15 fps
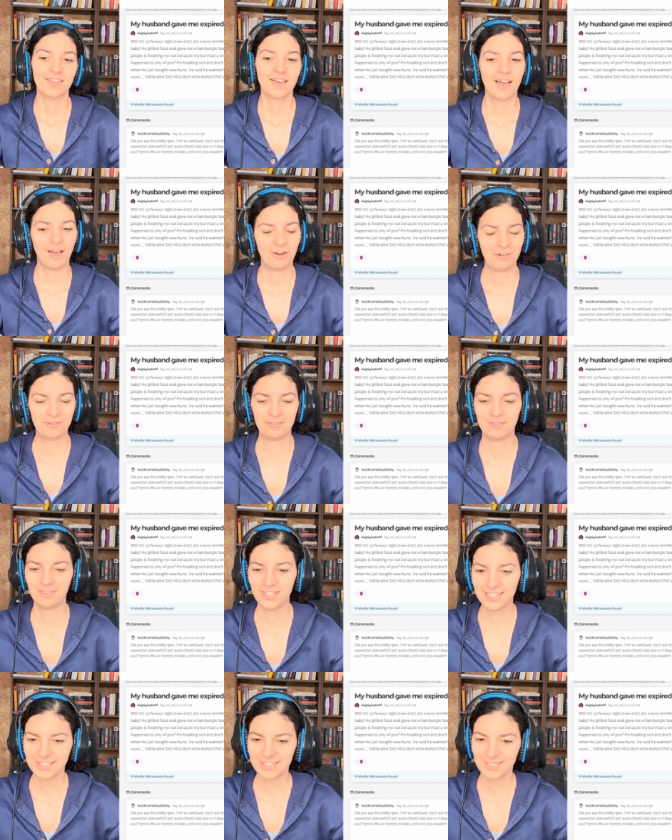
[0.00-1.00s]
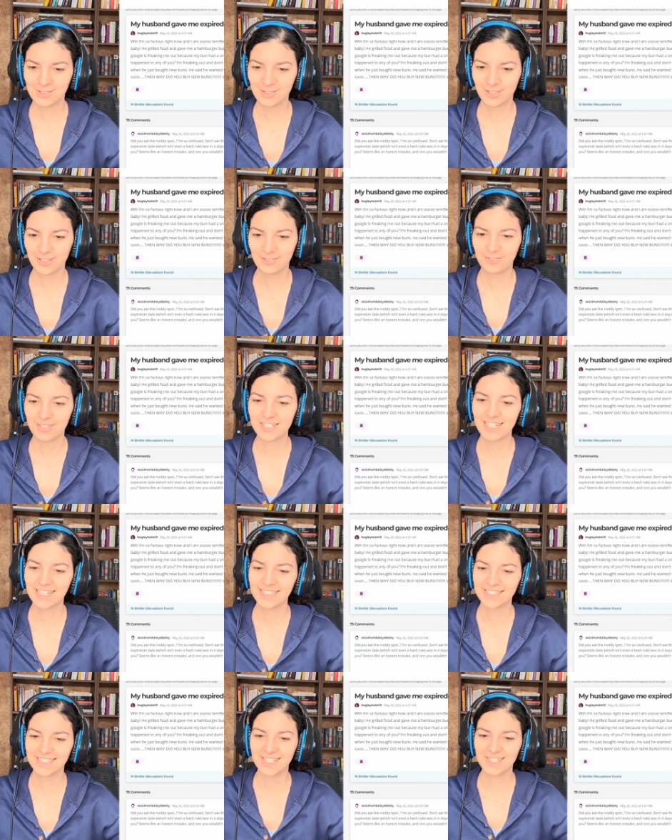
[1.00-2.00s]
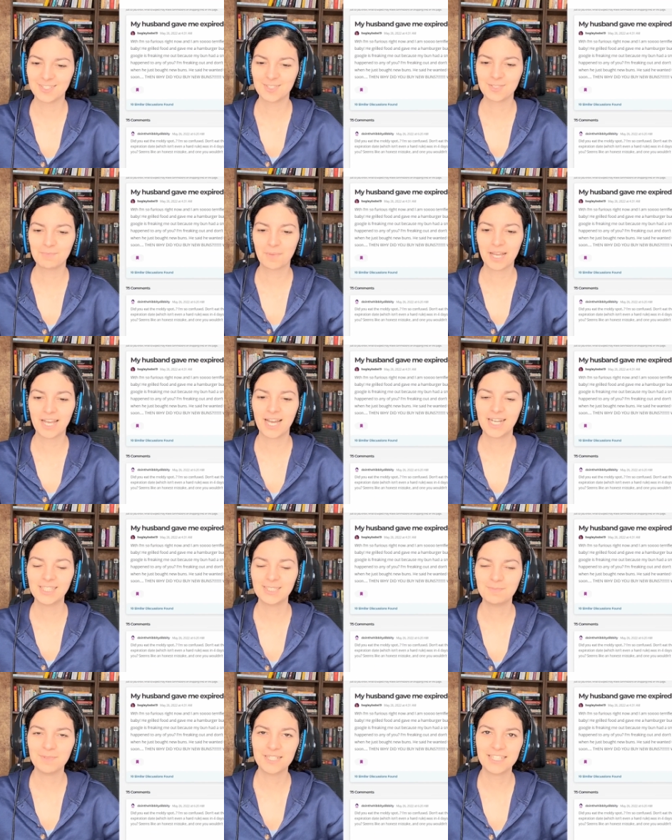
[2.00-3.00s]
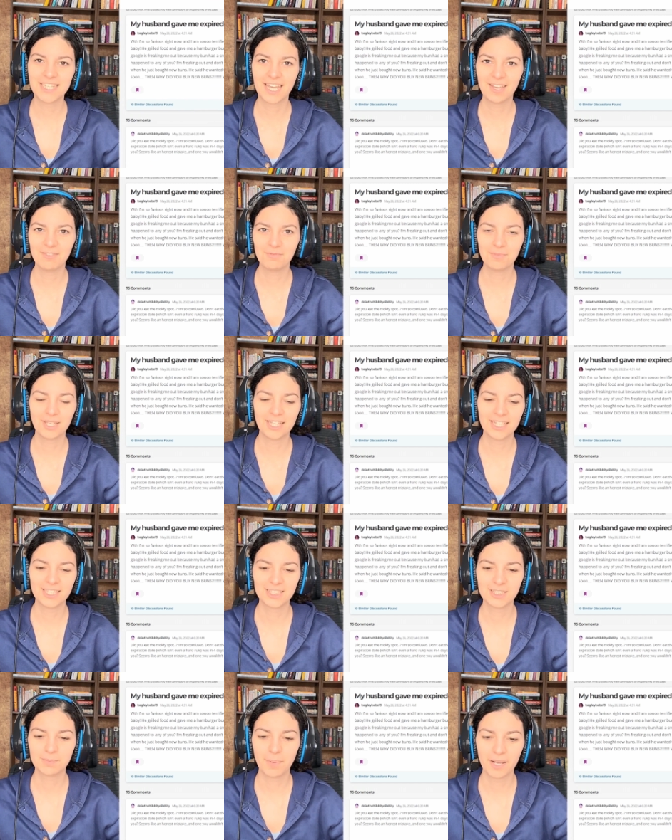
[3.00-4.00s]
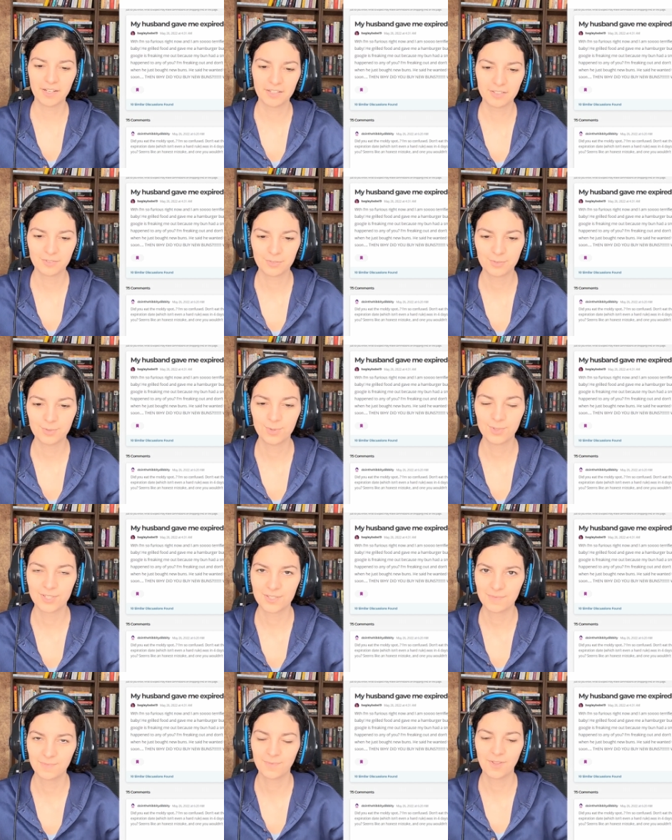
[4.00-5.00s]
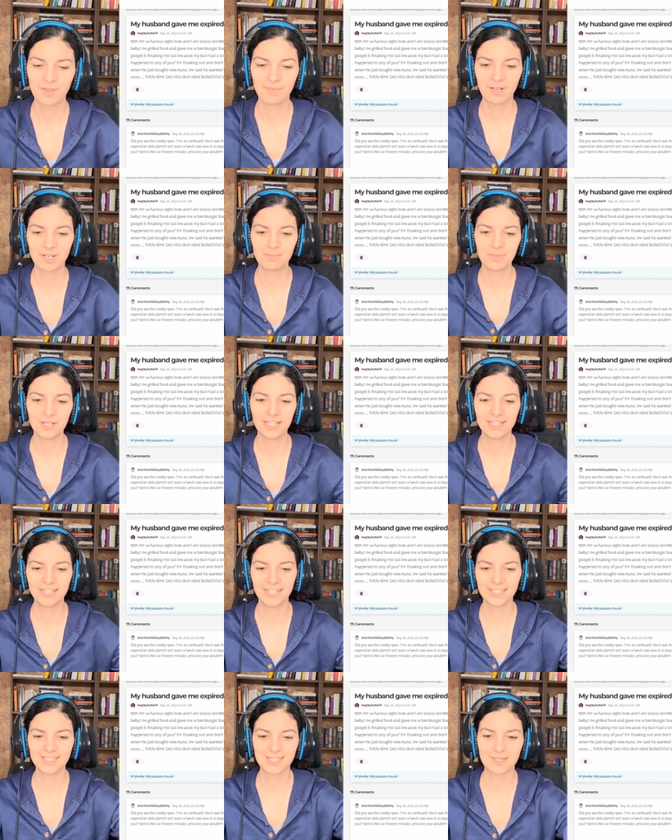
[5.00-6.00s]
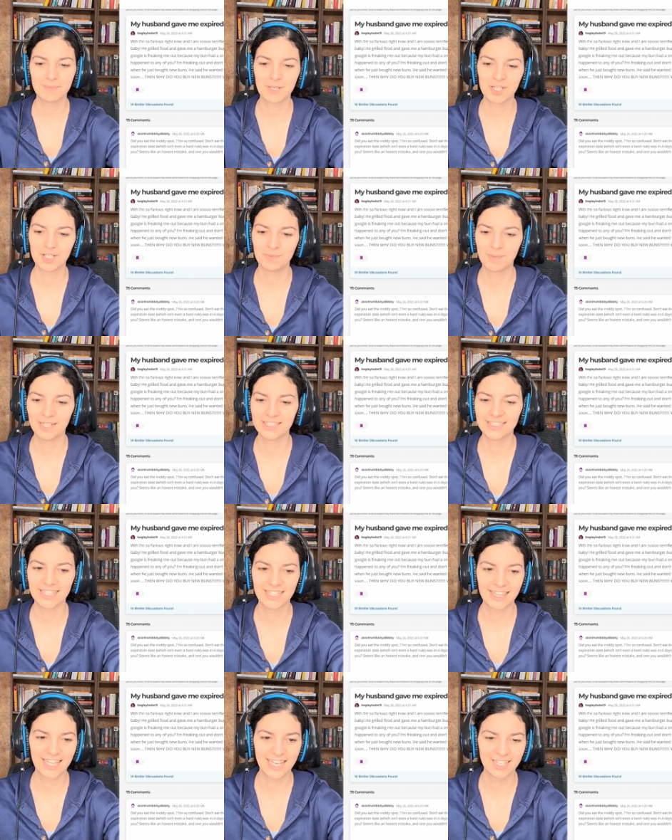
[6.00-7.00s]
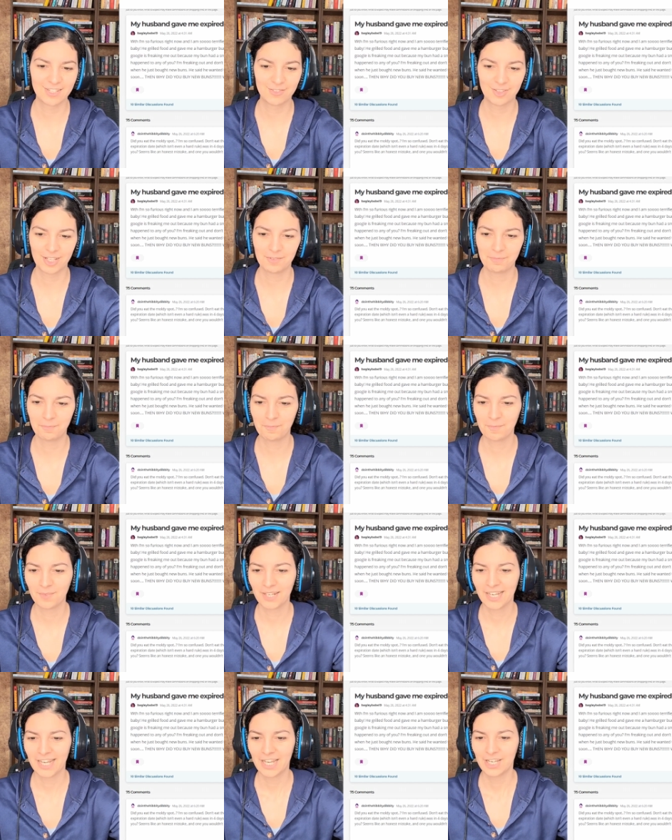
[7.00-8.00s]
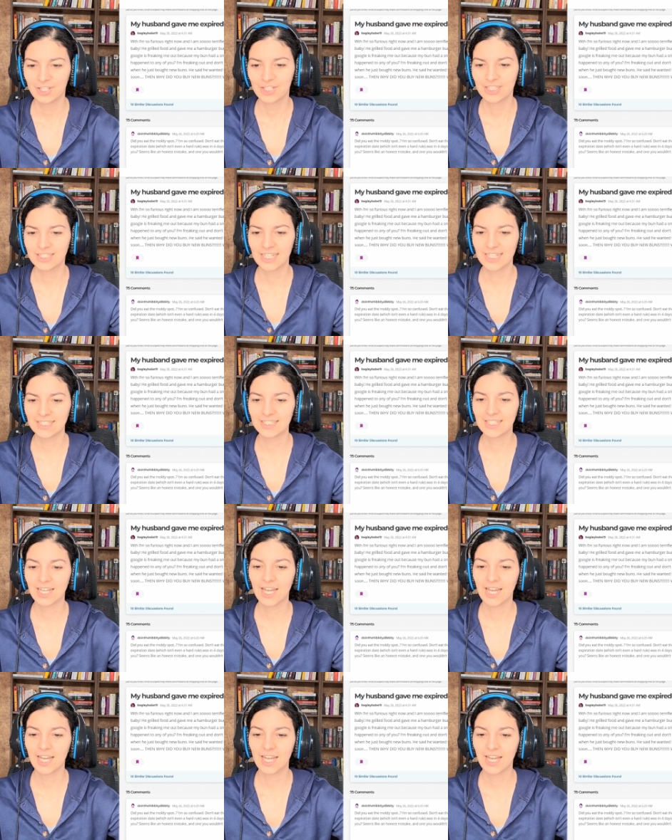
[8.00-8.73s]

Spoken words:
Our first story of the day is titled, "My husband gave me expired food," with about 1,000,000 exclamation marks at the end of it. She says,